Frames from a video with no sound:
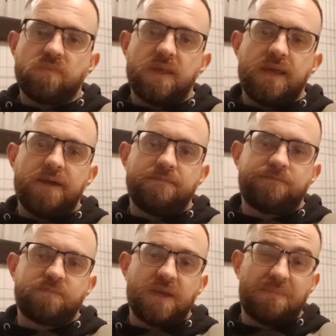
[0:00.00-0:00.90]

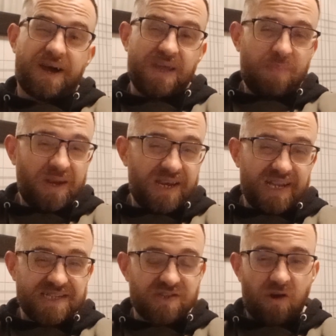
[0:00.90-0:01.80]
In my opinion,
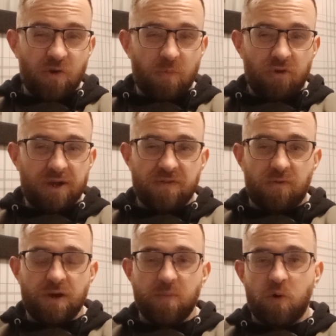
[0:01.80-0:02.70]
he is not an upgrade on
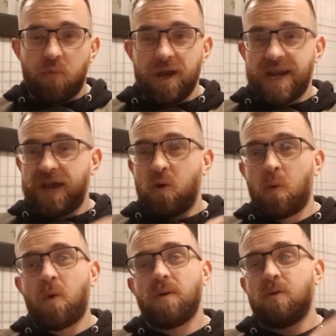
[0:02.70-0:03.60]
Tony Mowbray, and I
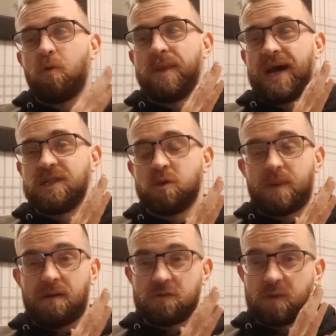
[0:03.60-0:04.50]
know, hold my hands up,
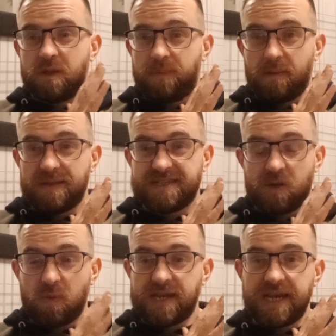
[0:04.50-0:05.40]
I was one of the people that
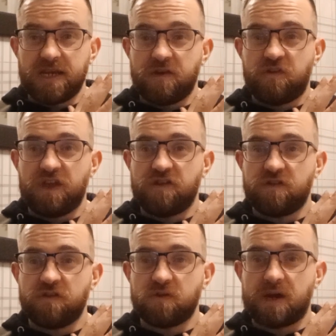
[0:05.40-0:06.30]
said we needed a change
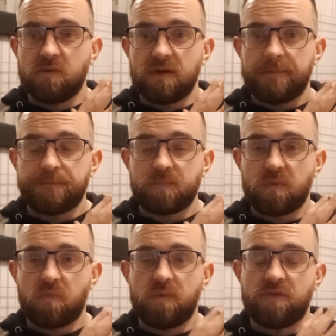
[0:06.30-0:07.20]
in the dugout
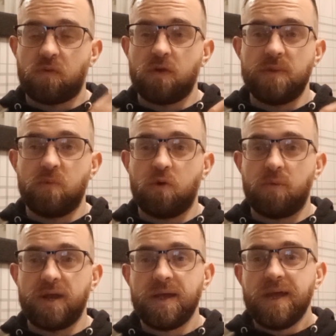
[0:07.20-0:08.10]
with Tony
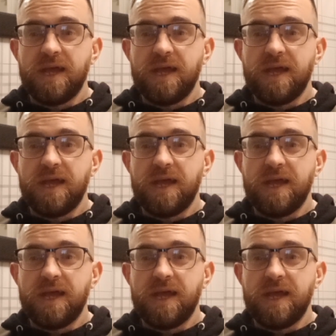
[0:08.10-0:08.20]
Mowbray.